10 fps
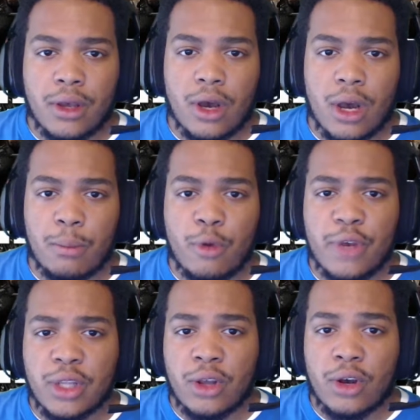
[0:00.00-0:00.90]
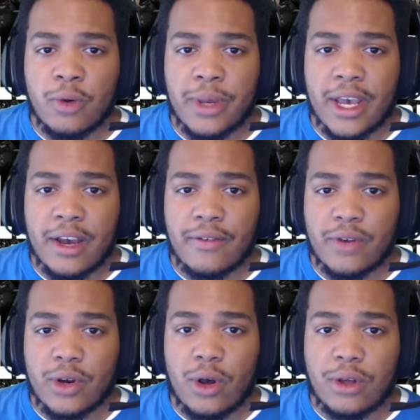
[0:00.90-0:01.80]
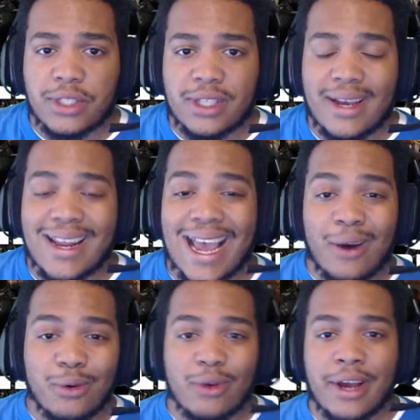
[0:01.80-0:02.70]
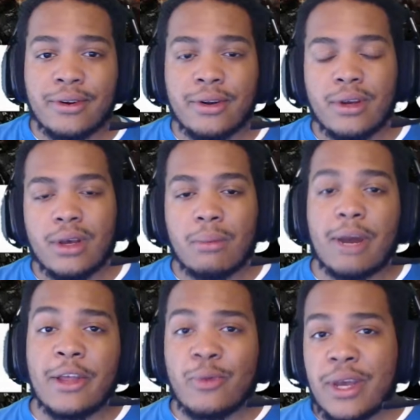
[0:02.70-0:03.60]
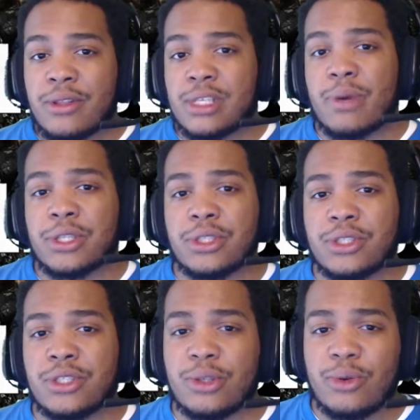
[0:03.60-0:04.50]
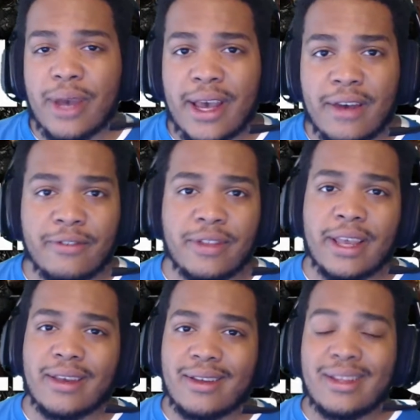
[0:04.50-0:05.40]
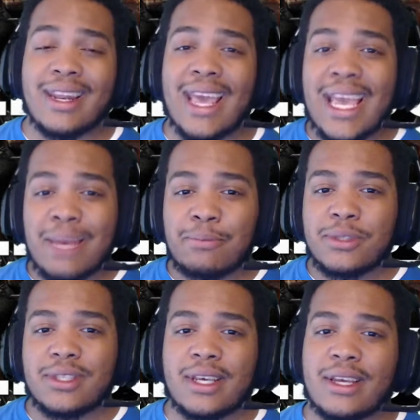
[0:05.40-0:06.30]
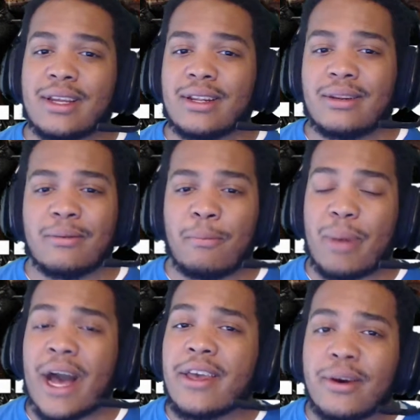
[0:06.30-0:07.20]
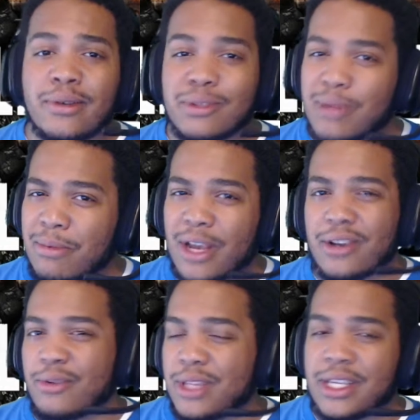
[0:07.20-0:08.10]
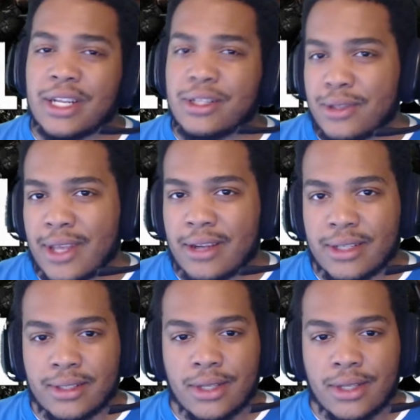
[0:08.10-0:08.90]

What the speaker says: Moving along, we have Call Sign Outrider. By the way, these specialists do have like names and bios, but I'm not going to really get into that because